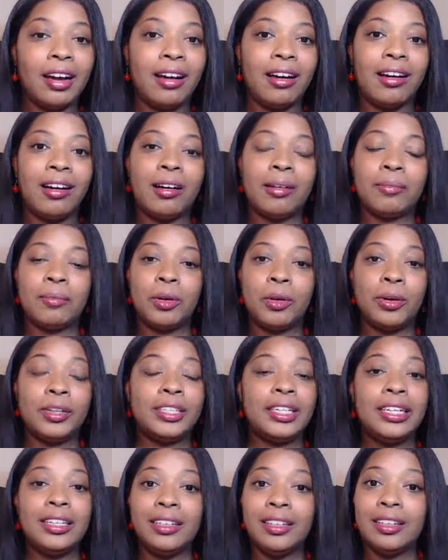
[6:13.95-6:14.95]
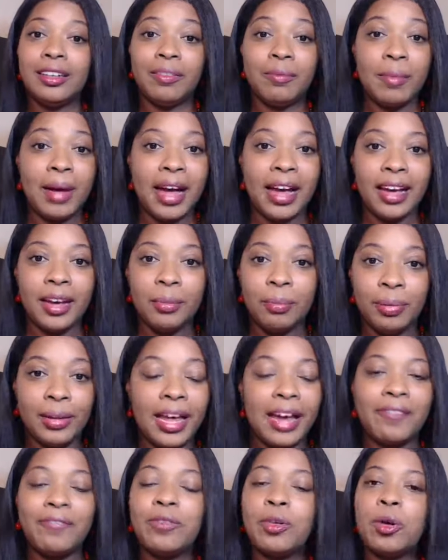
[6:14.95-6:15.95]
on any of my
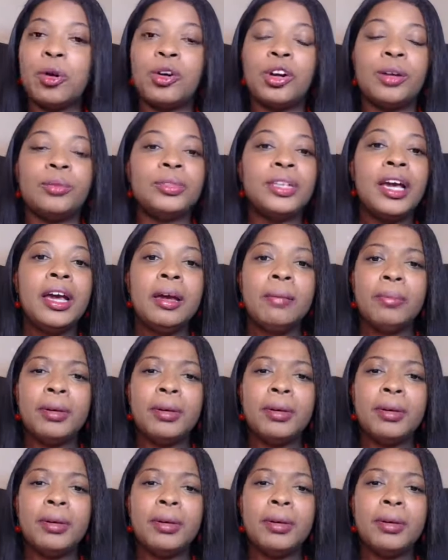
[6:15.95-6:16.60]
platforms,